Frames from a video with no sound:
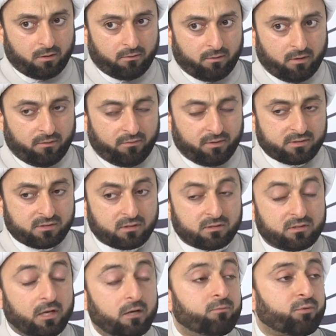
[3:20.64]
if it's not
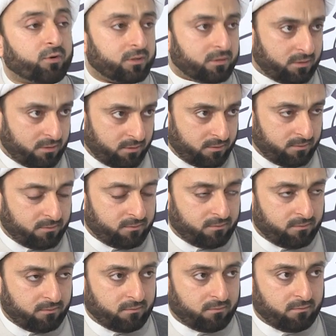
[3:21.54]
deliberate,
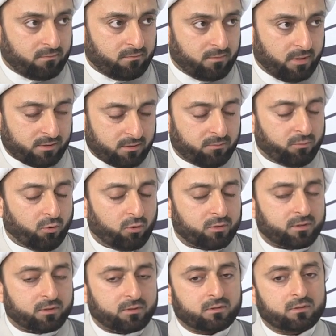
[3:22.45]
that's
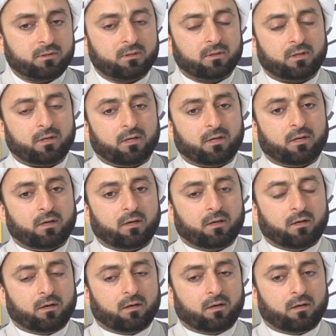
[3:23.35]
important.
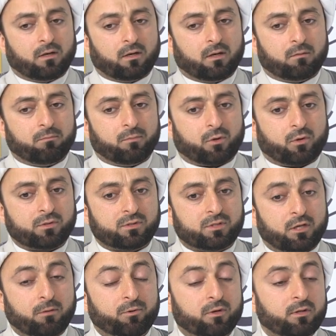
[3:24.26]
Uh, because
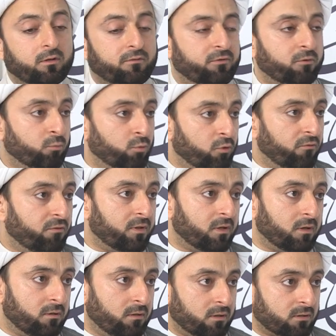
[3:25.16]
deliberately, if you move,
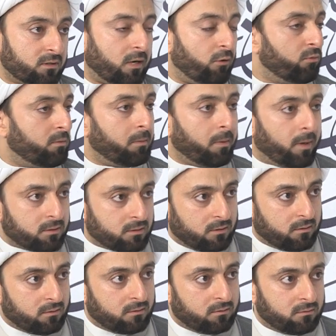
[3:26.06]
then the salah will be batil.
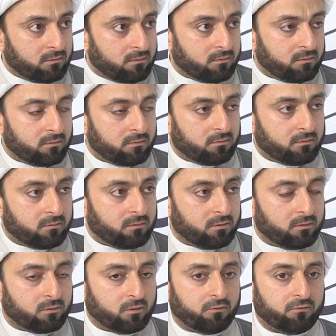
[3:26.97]

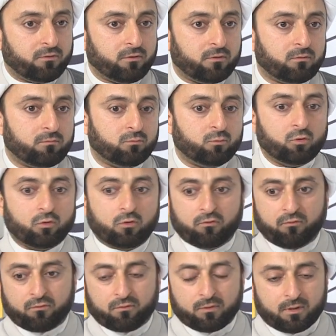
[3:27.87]
You know, if you
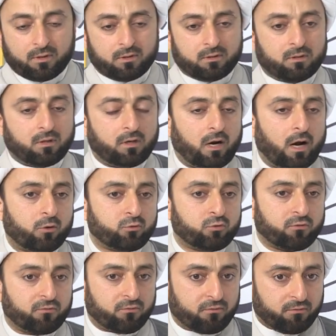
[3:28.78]
move out
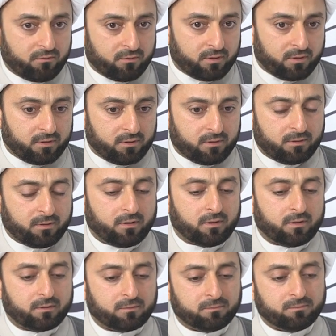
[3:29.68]
of the
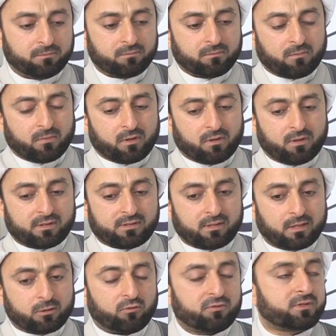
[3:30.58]
um, the
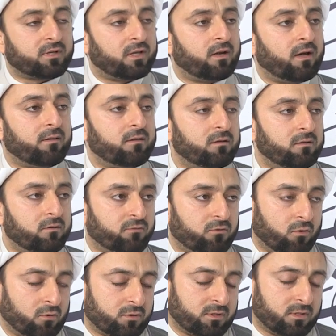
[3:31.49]
state of salah, then of
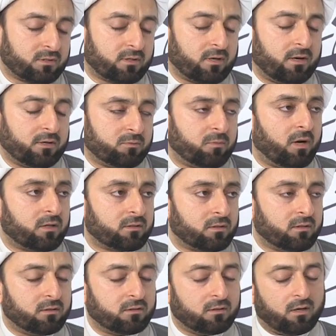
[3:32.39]
course the salah is batil
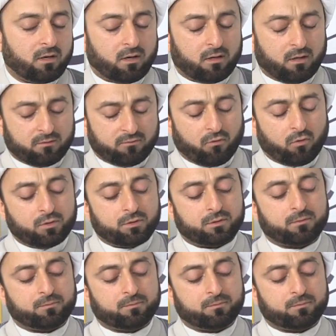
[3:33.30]
and void.